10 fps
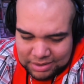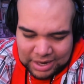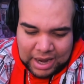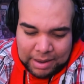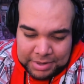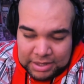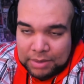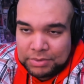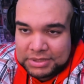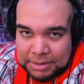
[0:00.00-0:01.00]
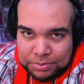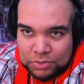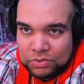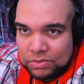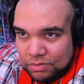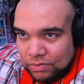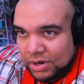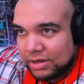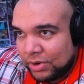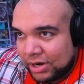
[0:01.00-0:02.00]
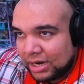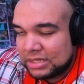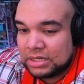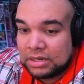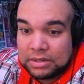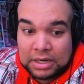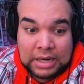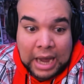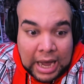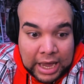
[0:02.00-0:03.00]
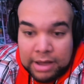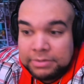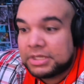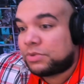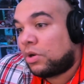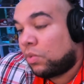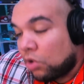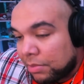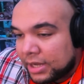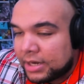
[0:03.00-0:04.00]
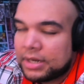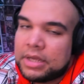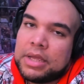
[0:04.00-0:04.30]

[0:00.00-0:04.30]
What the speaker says: It was simple where like it's like a guy obsessed with a woman.